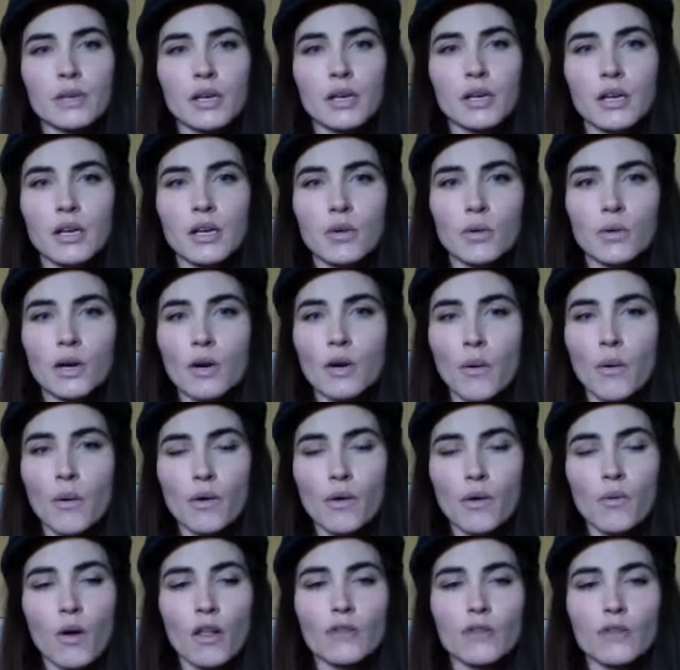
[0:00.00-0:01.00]
what
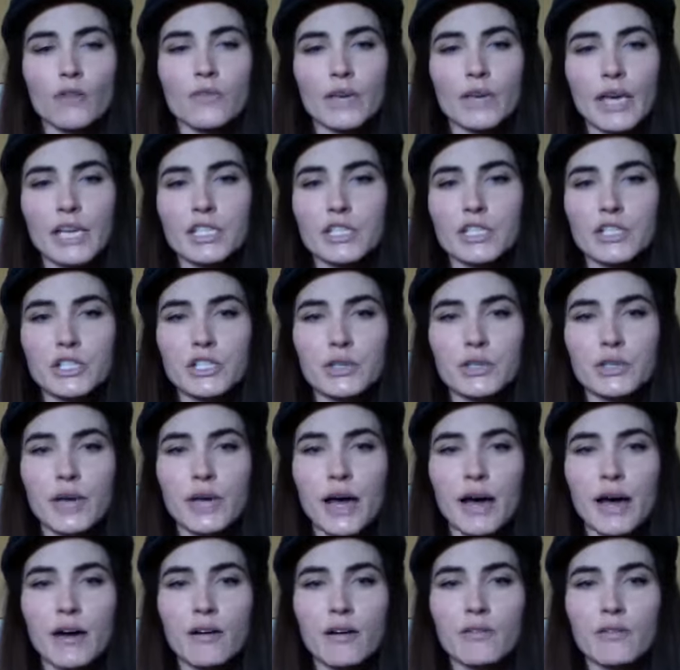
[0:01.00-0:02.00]
qualifications you
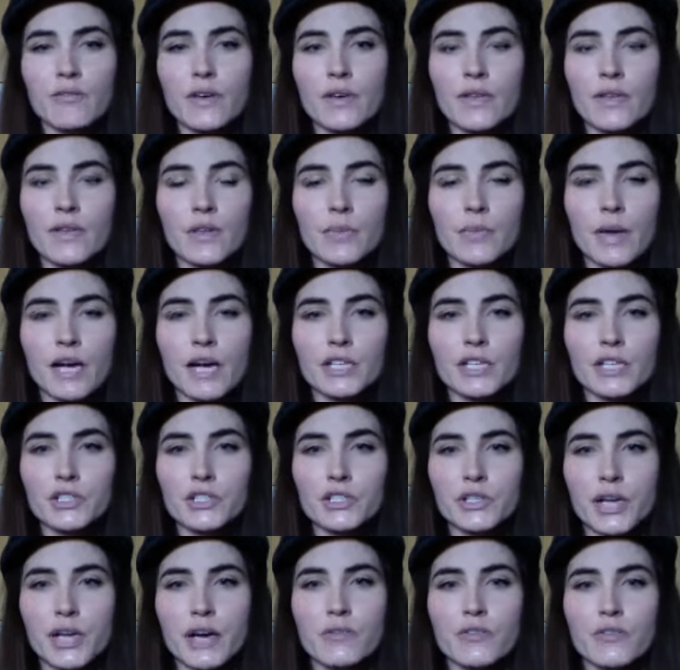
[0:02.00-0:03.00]
have and the passions
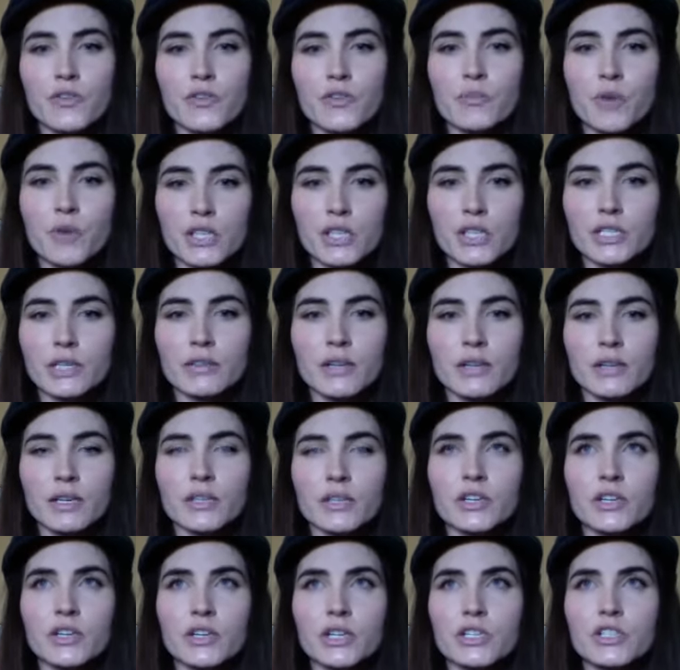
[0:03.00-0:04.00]
you have for the project that
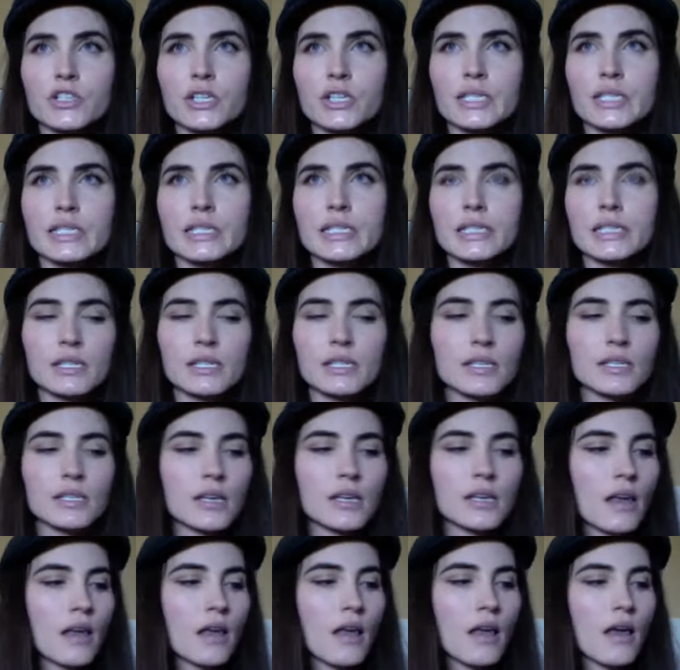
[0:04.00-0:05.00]
you're interested in.
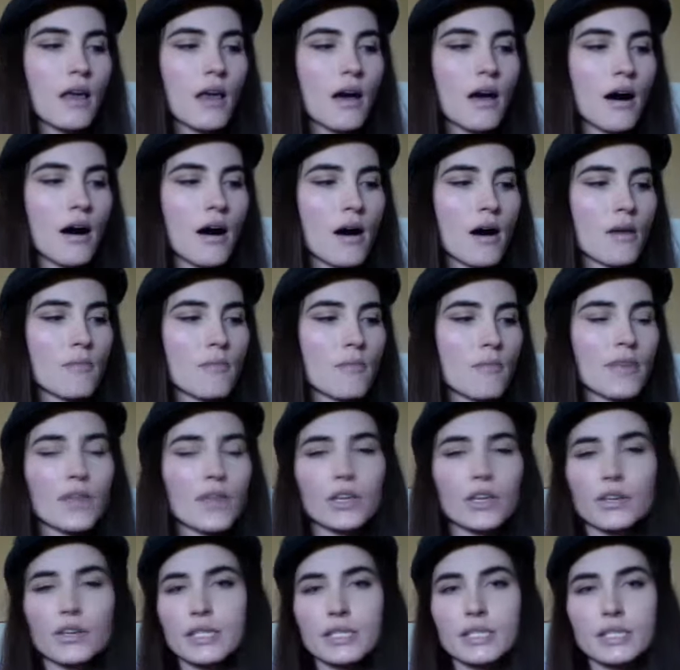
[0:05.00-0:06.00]
And then
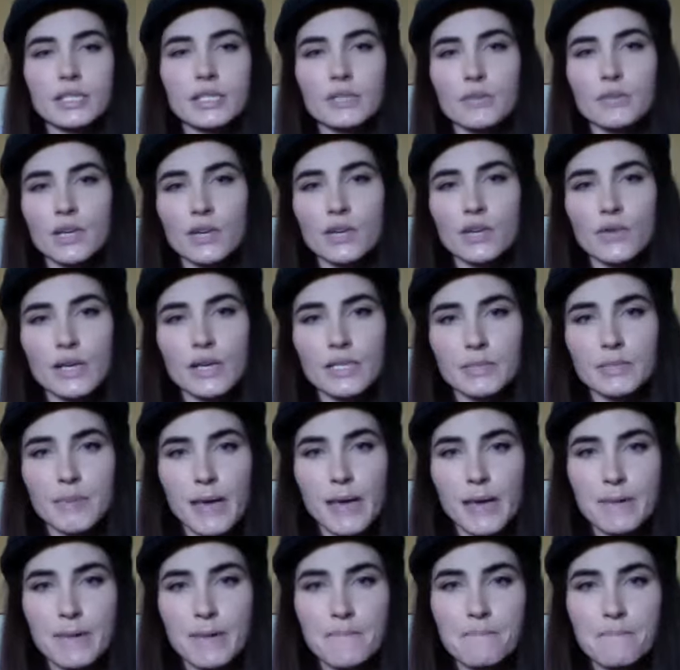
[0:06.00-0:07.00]
you need to submit a
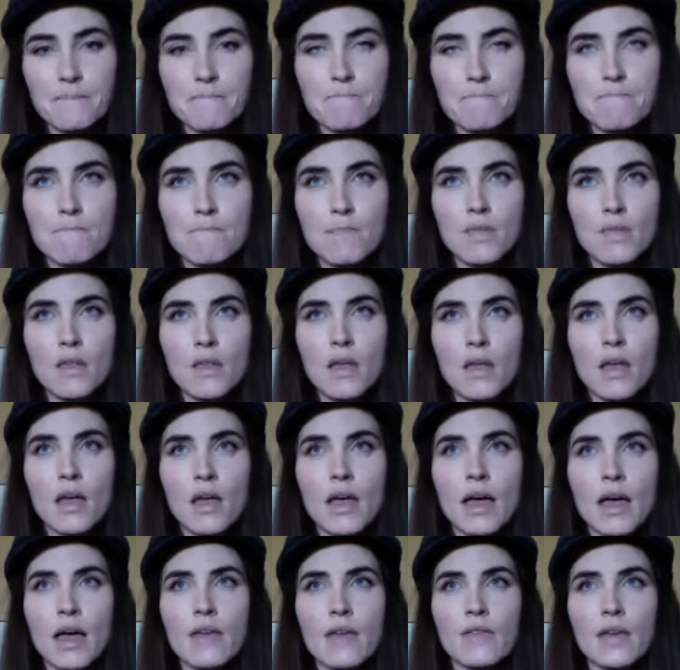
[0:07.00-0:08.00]
resume.
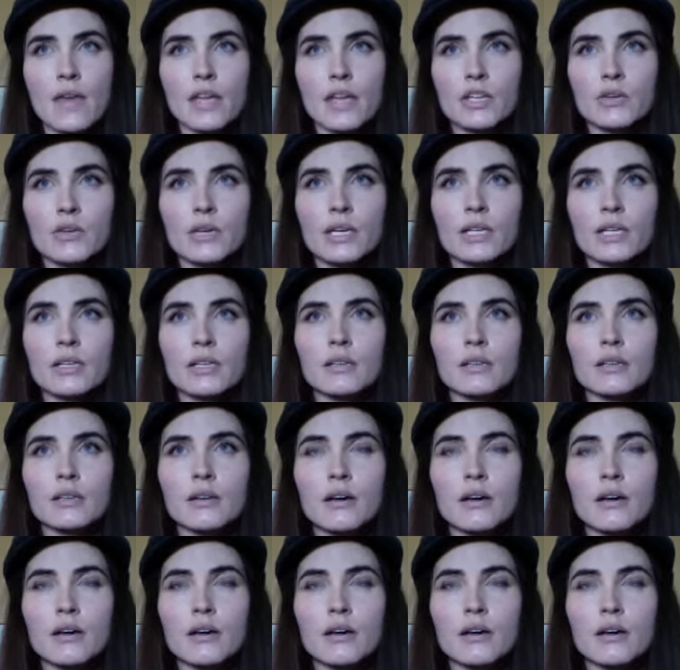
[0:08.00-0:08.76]
And then you can